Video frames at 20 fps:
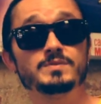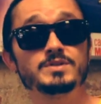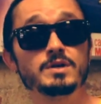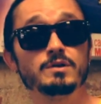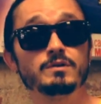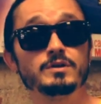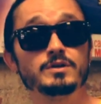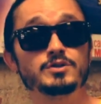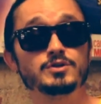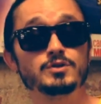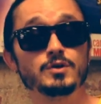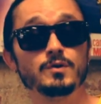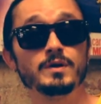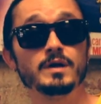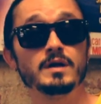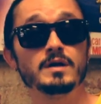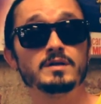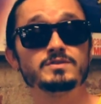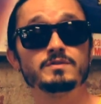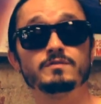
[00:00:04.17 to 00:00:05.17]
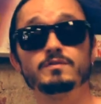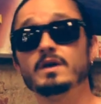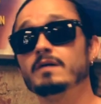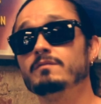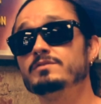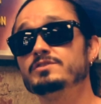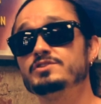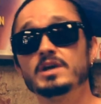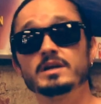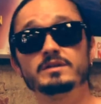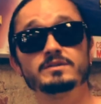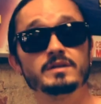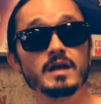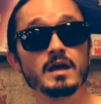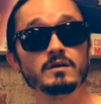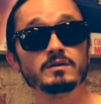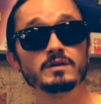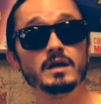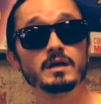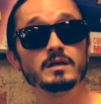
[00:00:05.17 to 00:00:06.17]
series, Shirt Heads. If you haven't checked it
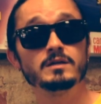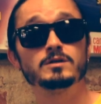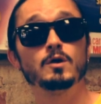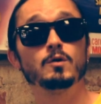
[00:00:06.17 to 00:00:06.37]
out yet,